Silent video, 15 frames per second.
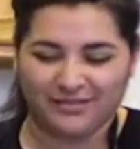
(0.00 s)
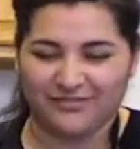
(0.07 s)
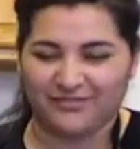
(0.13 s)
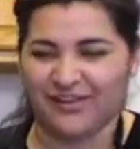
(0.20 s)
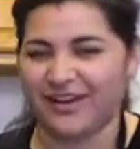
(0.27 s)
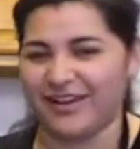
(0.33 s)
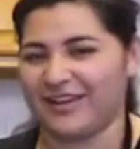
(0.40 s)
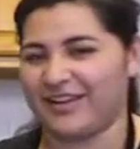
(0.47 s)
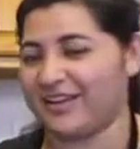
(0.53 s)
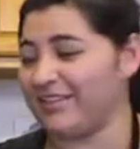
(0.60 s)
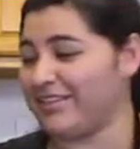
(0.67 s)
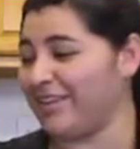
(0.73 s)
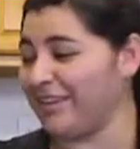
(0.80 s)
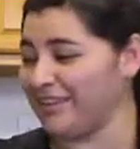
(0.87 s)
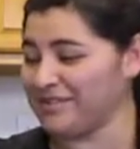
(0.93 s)
Very good.
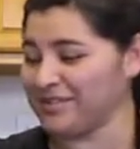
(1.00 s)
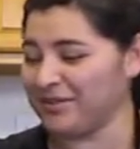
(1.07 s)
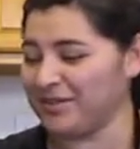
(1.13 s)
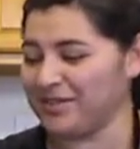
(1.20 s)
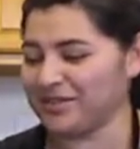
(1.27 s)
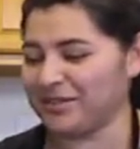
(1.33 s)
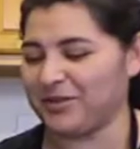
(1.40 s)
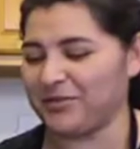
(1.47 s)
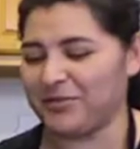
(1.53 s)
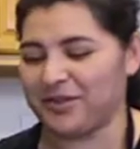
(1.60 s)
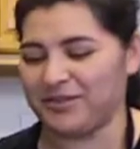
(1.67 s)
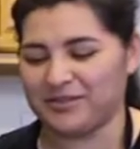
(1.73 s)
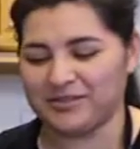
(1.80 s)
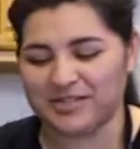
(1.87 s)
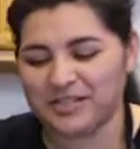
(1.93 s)
Thank you so much,
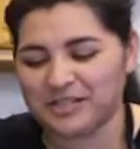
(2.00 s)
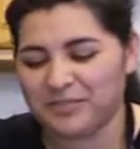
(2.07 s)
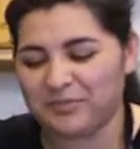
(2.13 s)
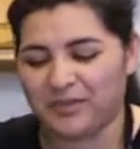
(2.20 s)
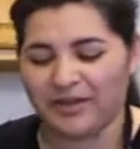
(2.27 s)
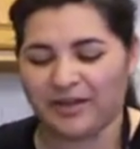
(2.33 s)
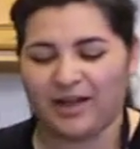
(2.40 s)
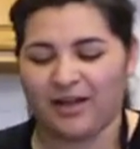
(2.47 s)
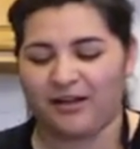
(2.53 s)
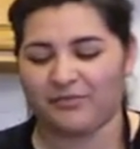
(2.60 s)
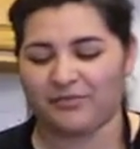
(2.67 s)
Globian. You're such a big help.